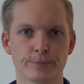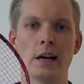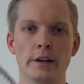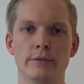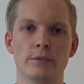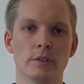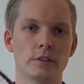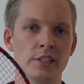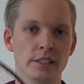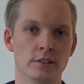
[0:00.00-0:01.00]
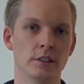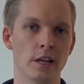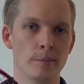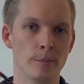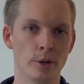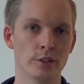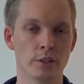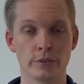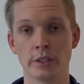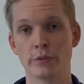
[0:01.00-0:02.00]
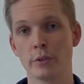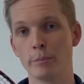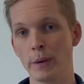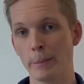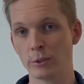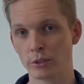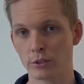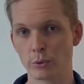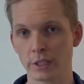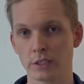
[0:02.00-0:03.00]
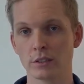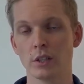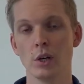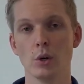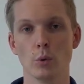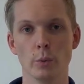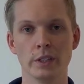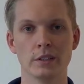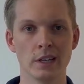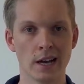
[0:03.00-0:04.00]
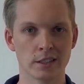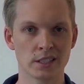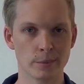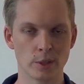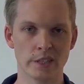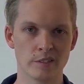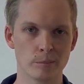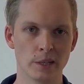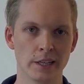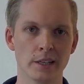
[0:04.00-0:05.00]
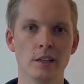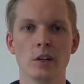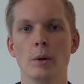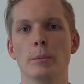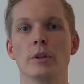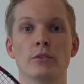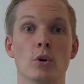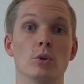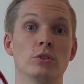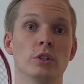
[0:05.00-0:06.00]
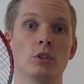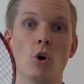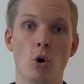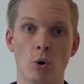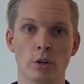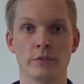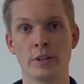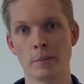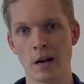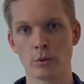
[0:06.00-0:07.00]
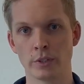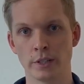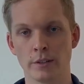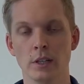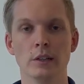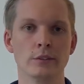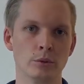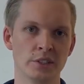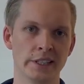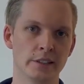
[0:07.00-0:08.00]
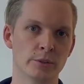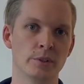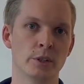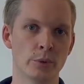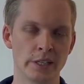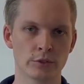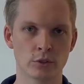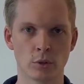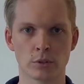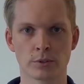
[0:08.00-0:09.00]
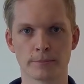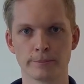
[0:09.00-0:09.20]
I've tested a bunch of different badminton strings with the Arcsaber 11 Play, but of course not all of them out there, so take this with a grain of salt.